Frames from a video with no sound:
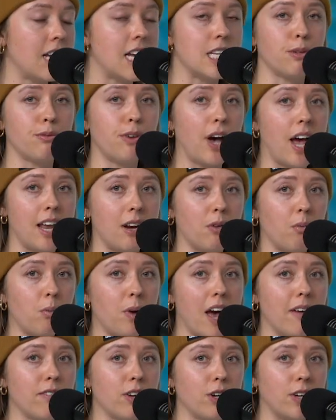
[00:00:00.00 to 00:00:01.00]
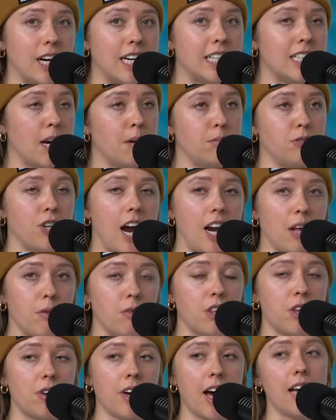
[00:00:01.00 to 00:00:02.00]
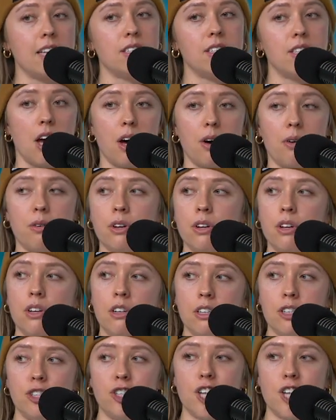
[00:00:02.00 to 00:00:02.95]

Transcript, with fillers: It's yes. fun. We have a great time chatting with you guys. So we do.